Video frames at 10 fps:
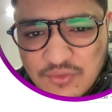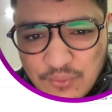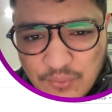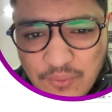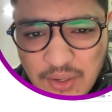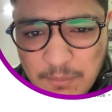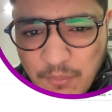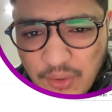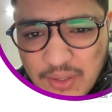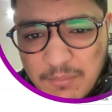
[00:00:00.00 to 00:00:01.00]
new node and
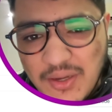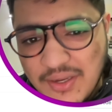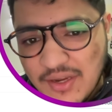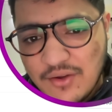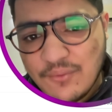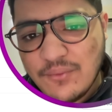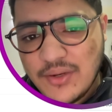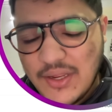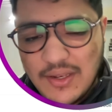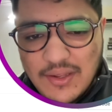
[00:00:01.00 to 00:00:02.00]
pointing my tail to
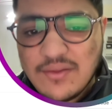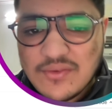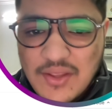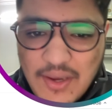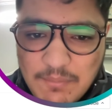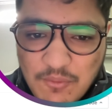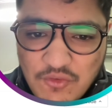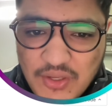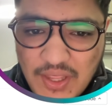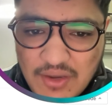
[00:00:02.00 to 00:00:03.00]
tail next and
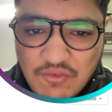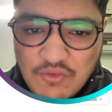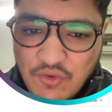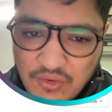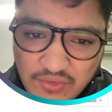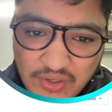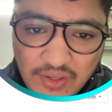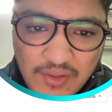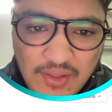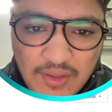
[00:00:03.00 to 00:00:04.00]
moving L1 forward.
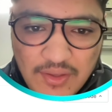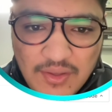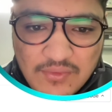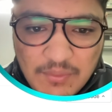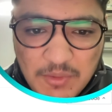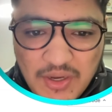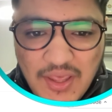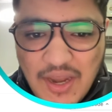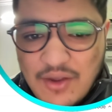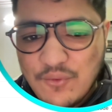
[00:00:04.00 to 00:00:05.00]
Similarly,
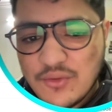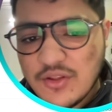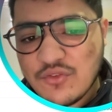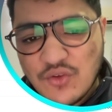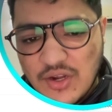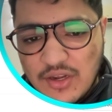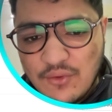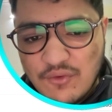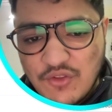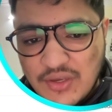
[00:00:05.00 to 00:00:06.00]
I'll do this for
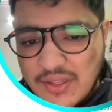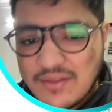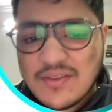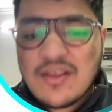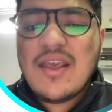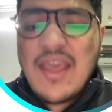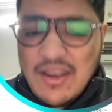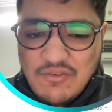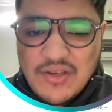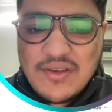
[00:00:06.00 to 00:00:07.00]
L2 if in case
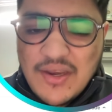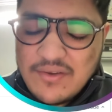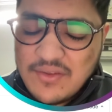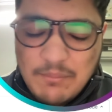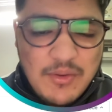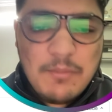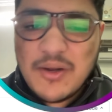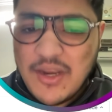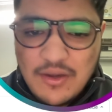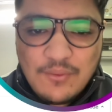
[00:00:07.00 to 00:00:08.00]
L1 gets empty but
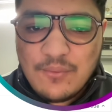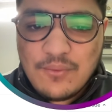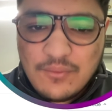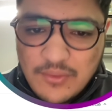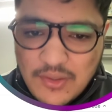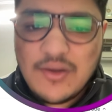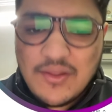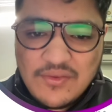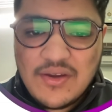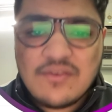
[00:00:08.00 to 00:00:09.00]
L2
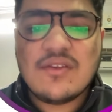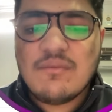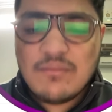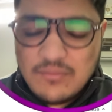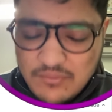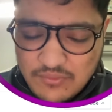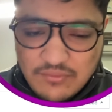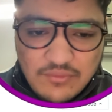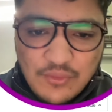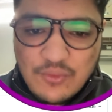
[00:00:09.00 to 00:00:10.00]
does hit some
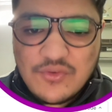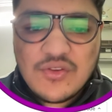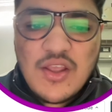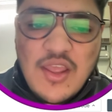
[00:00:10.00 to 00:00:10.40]
nodes.